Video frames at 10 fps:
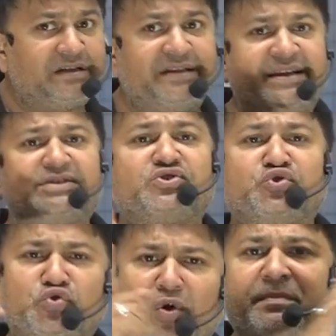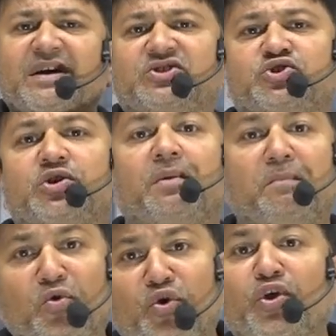There is so much
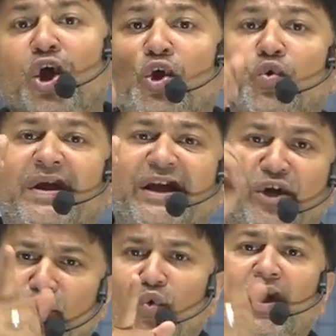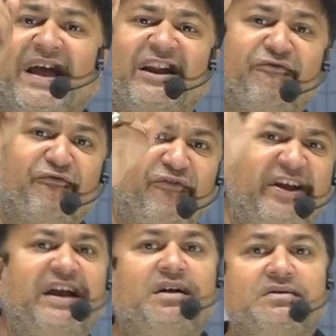more you can do in
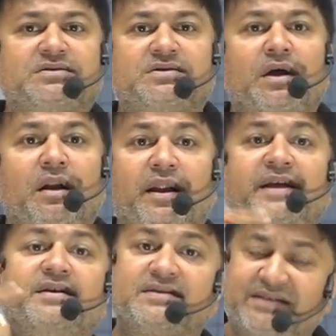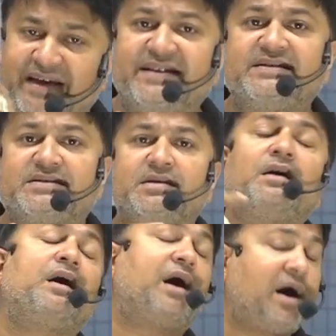fields like science,
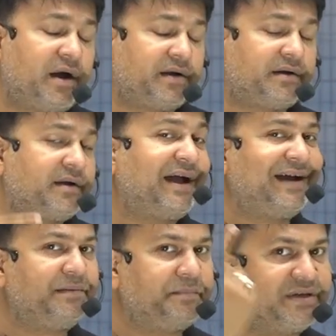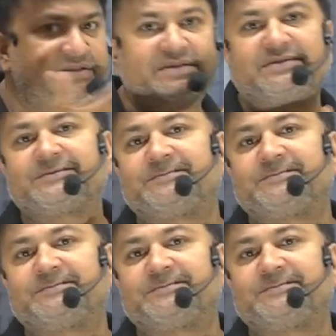art and business.